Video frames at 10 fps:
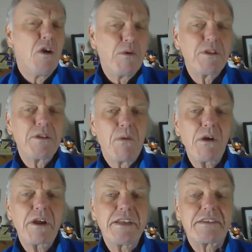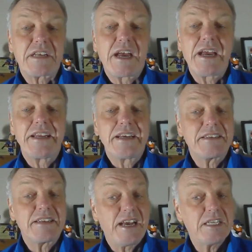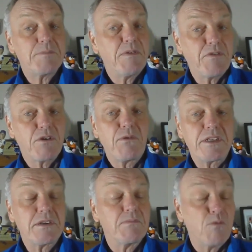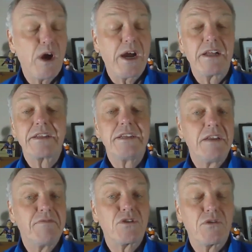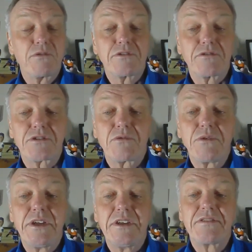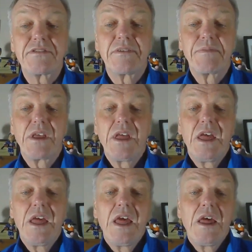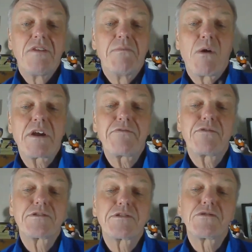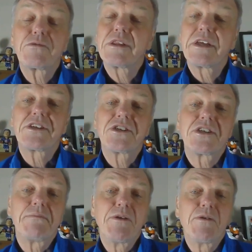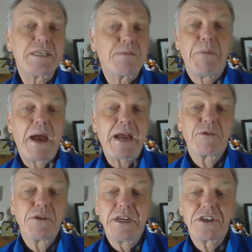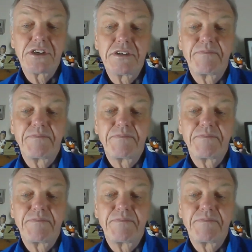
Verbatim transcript: When the market is tight, as it has been for quite some while, and inventories are squeezed, the market falls into a relationship known as backwardation.